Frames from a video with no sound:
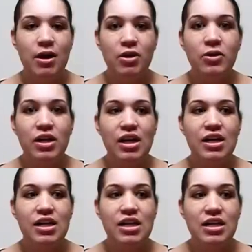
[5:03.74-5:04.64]
hungry and I
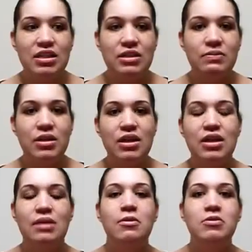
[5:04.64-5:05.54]
need to eat something,
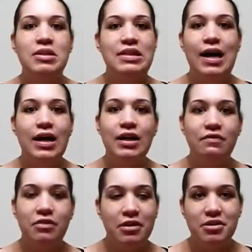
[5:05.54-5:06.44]
and I'm always dying of
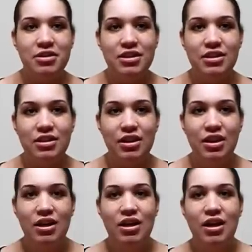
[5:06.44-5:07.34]
thirst, and
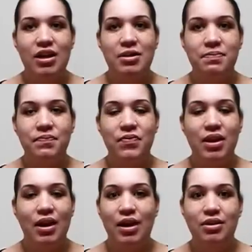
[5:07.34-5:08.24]

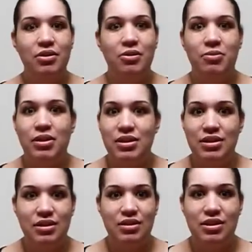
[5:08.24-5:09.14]
I don't know what the
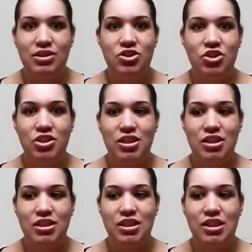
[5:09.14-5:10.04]
deal is.
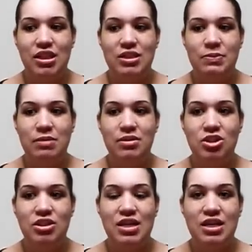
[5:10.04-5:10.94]
This baby
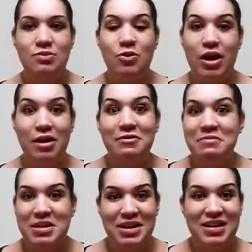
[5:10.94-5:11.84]
just takes more out of
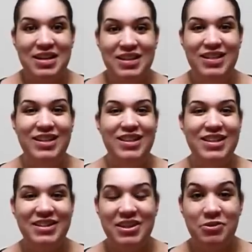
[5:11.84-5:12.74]
me, I guess,
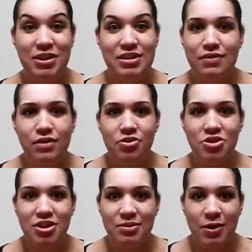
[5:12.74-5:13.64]
than Leo does, even though
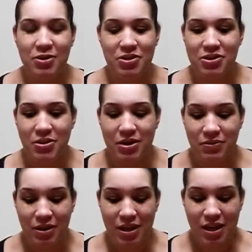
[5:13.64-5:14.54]
she's smaller. So I
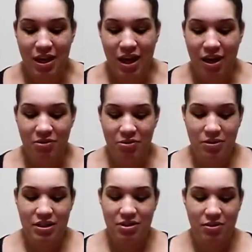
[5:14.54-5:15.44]
don't know what
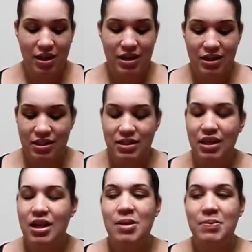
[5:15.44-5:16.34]
the deal with that is.
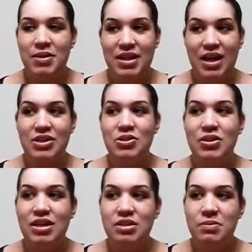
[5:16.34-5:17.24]
But yeah, so
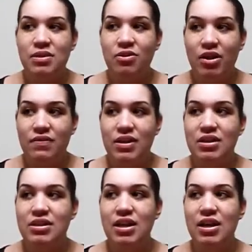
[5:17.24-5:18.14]
that's been the
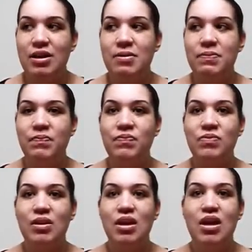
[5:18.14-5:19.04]
cravings.
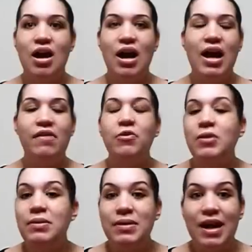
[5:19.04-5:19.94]
I haven't
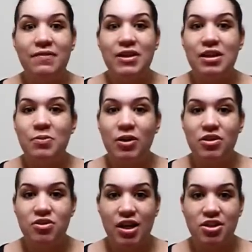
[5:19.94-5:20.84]
really been having any more
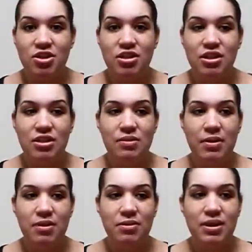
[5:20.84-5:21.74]
contractions since the
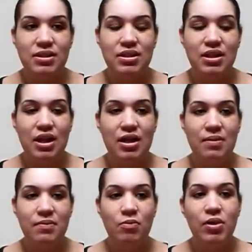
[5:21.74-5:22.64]
bed rest.
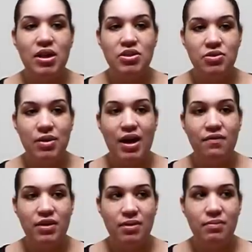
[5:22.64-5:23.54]
When I do
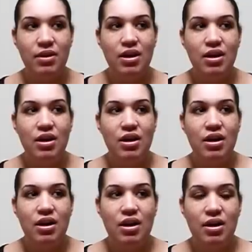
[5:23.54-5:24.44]
have them,
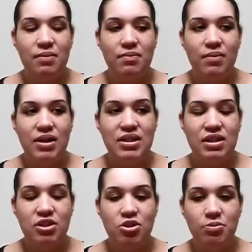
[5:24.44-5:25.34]
I
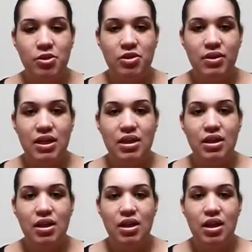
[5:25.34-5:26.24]
take the terbutaline.
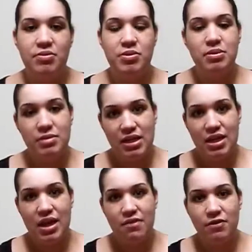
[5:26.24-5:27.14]
I'm supposed to be
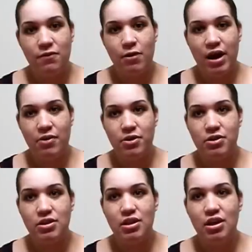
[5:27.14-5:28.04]
taking it every 4 hours.